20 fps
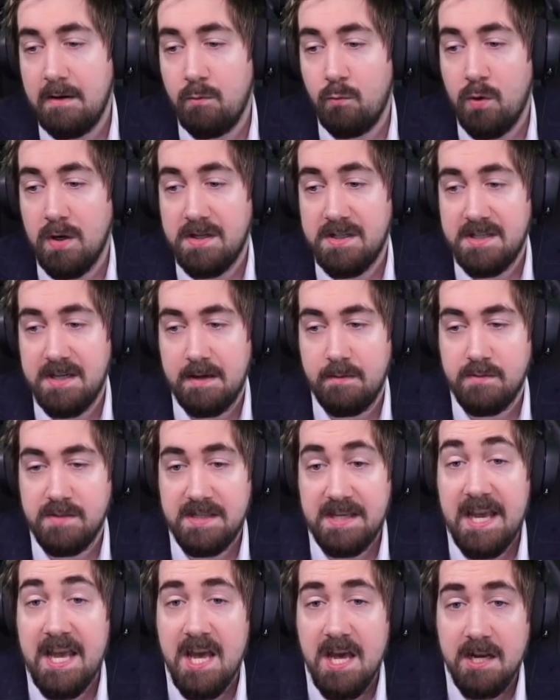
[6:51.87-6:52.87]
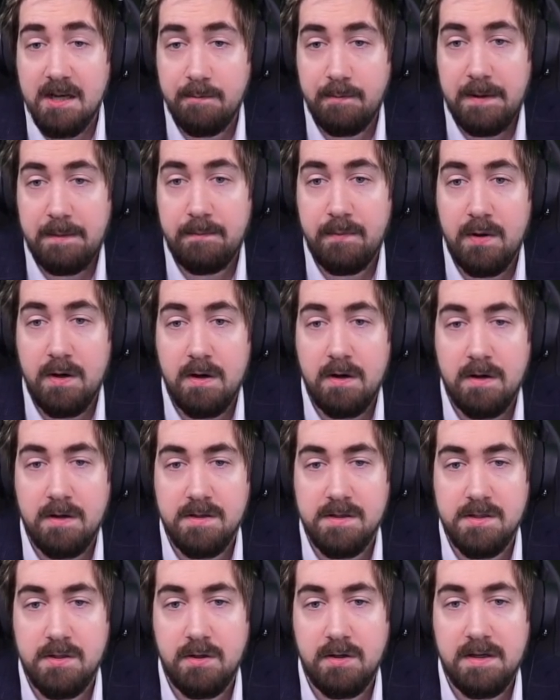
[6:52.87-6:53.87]
what gems can't be bought on
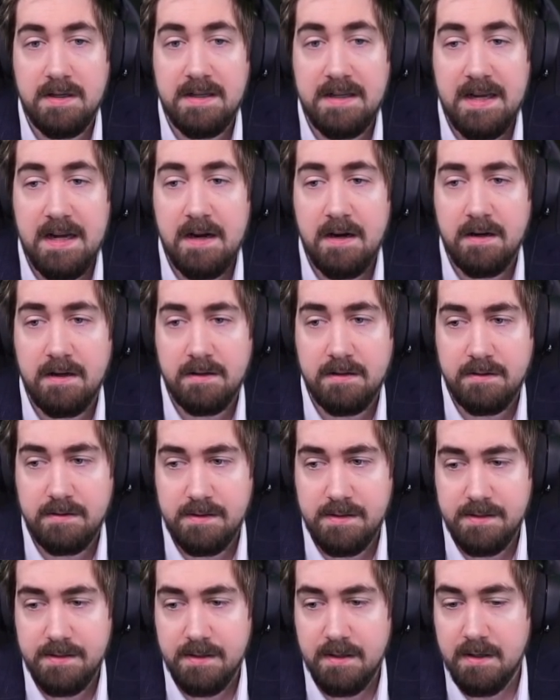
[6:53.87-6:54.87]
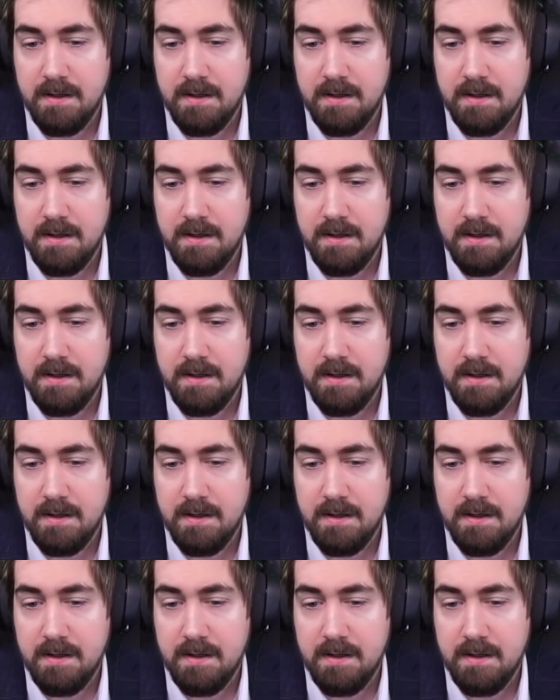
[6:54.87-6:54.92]
certain characters.